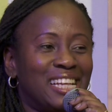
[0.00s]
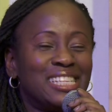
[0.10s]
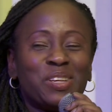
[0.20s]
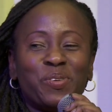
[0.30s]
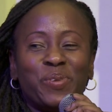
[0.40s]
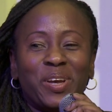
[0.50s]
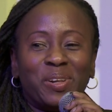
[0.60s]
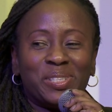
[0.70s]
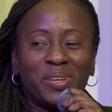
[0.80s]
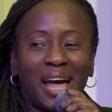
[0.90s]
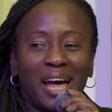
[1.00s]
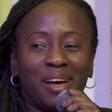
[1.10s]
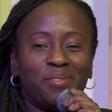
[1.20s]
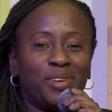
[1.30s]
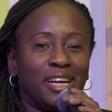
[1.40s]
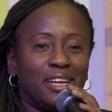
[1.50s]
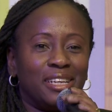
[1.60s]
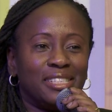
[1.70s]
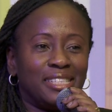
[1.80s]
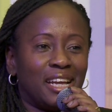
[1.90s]
Yes. We also have
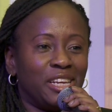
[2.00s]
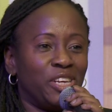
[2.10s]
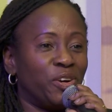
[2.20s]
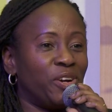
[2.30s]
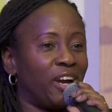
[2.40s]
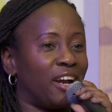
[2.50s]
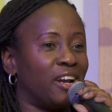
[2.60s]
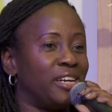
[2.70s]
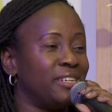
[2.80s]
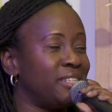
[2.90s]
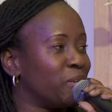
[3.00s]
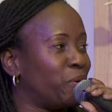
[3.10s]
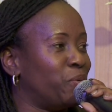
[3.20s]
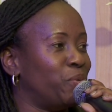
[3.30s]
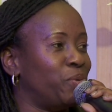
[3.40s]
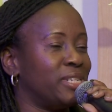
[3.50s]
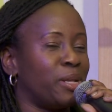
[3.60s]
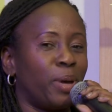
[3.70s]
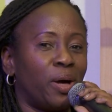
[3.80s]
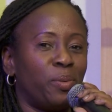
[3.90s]
a young artist who is
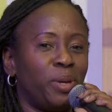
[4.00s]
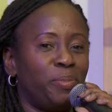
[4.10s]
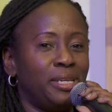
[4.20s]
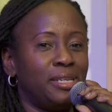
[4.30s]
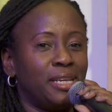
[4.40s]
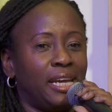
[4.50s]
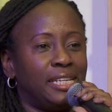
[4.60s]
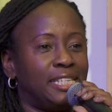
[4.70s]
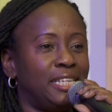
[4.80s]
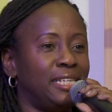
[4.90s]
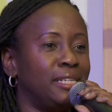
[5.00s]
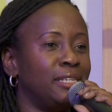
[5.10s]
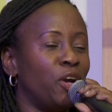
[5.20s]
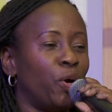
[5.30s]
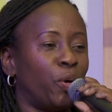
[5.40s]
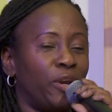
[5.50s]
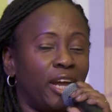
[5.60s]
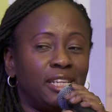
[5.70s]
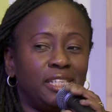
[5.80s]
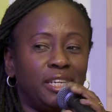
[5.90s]
about maybe 18 or
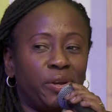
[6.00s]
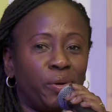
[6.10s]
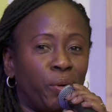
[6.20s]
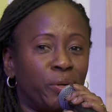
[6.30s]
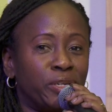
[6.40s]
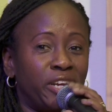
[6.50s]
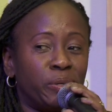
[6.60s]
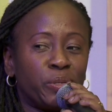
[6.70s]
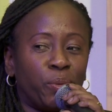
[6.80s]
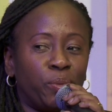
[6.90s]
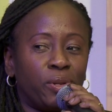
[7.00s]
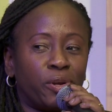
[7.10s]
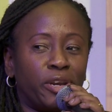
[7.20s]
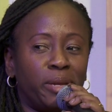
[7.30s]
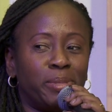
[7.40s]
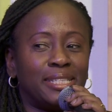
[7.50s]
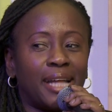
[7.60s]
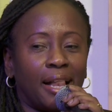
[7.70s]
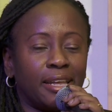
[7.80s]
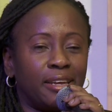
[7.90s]
19 years old. Her name is
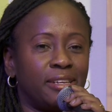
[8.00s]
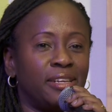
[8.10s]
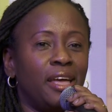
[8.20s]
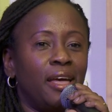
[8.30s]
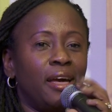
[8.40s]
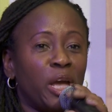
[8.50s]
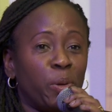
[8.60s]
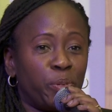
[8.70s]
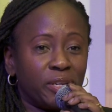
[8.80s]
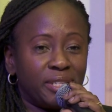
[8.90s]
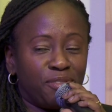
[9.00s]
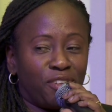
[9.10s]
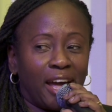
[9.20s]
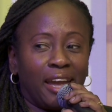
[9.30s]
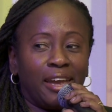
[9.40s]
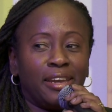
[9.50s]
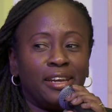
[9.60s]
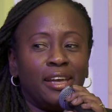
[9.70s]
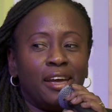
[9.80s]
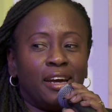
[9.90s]
Dahlia. Empress
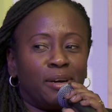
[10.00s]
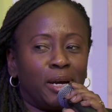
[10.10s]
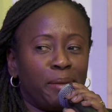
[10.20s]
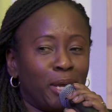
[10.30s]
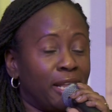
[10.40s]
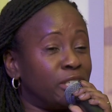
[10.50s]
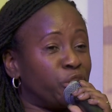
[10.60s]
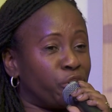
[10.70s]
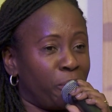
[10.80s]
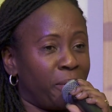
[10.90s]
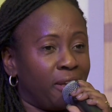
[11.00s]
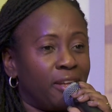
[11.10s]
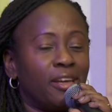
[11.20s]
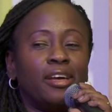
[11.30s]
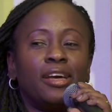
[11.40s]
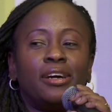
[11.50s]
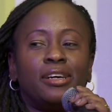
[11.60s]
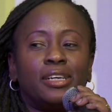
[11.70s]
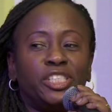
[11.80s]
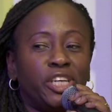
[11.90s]
Divine, El Trimmer,
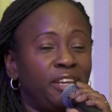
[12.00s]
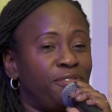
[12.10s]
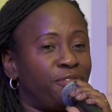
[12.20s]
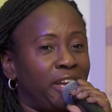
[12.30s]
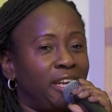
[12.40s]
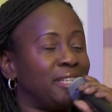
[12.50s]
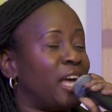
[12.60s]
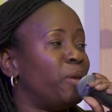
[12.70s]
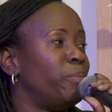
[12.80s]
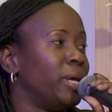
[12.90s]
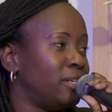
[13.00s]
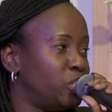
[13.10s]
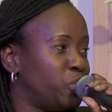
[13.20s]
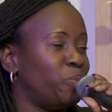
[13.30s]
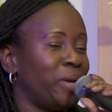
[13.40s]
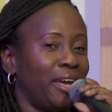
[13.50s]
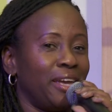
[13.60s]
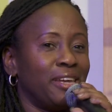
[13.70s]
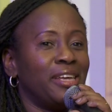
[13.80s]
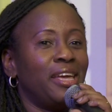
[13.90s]
Jade Fate, and Mel
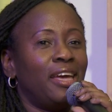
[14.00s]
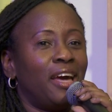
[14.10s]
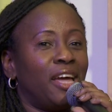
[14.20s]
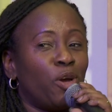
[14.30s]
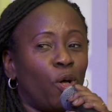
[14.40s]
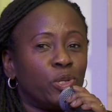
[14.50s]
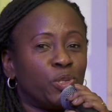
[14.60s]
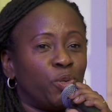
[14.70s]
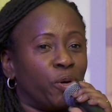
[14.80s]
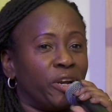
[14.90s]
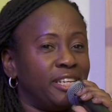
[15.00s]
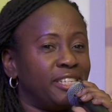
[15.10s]
Dubé. And also our